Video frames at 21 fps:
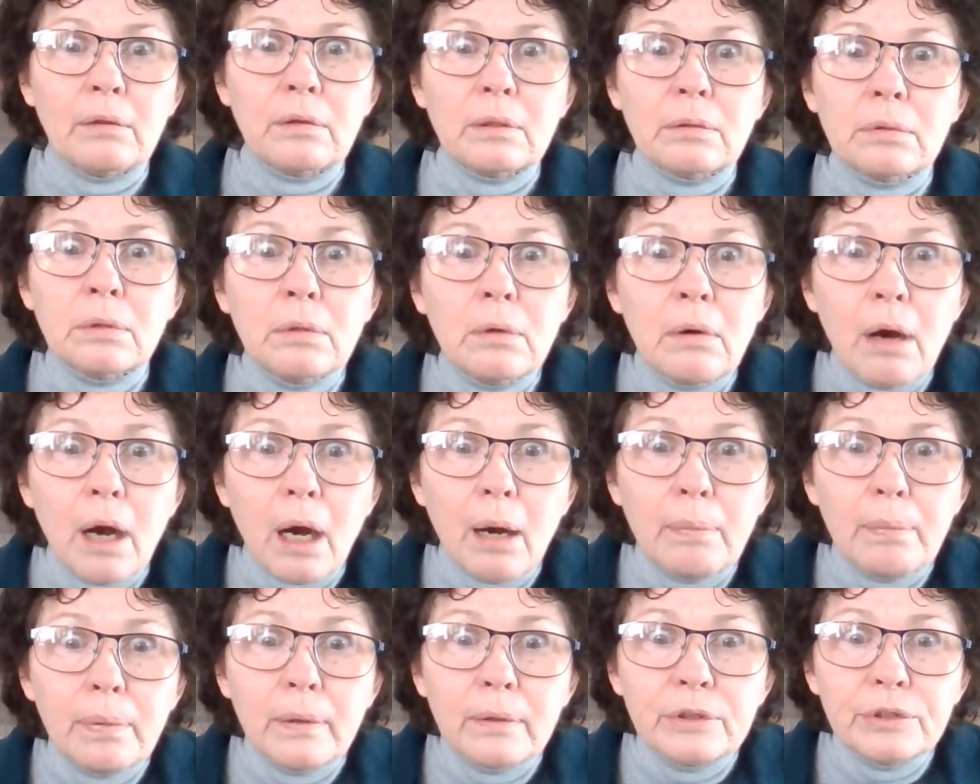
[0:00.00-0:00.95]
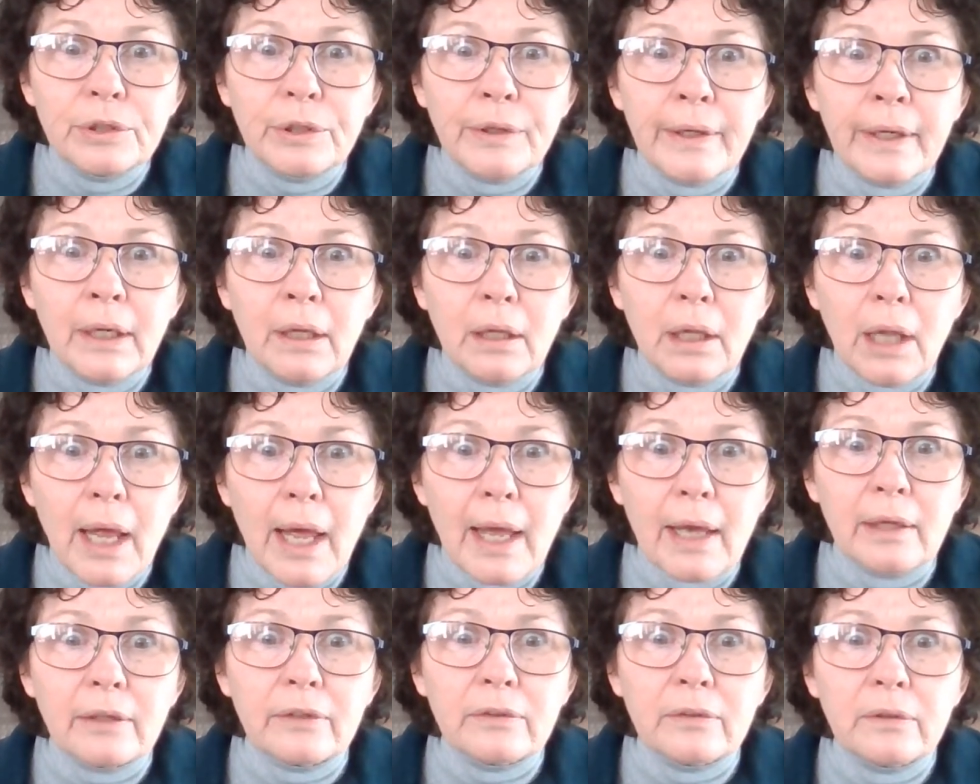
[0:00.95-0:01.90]
threw up during
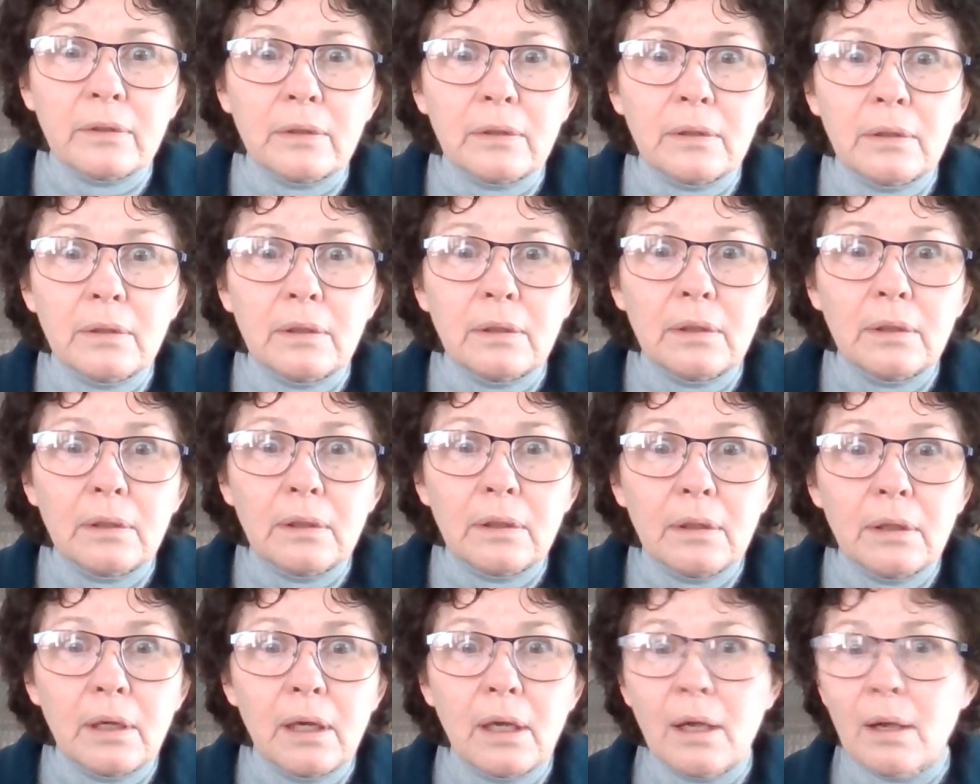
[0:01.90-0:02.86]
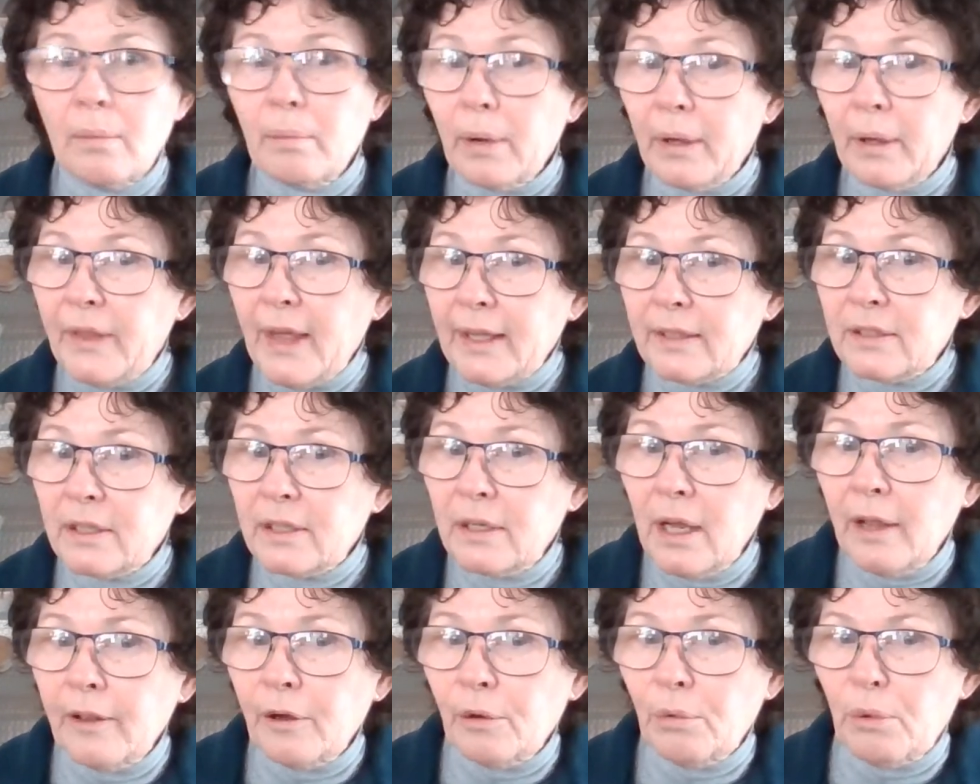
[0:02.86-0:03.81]
class. But that's
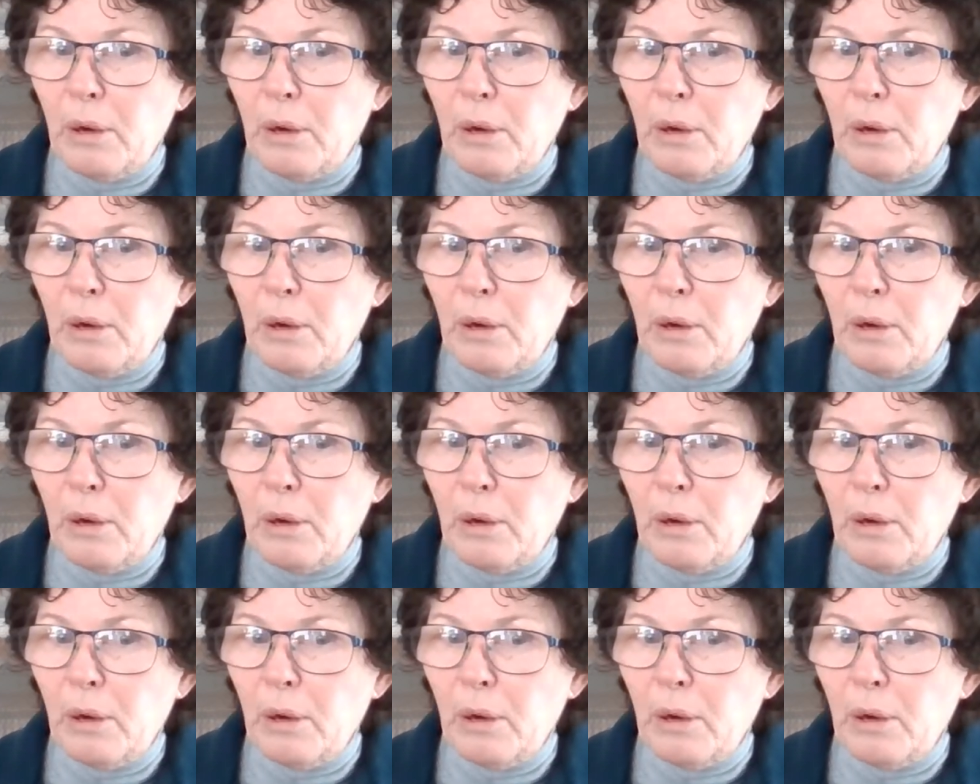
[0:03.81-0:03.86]
another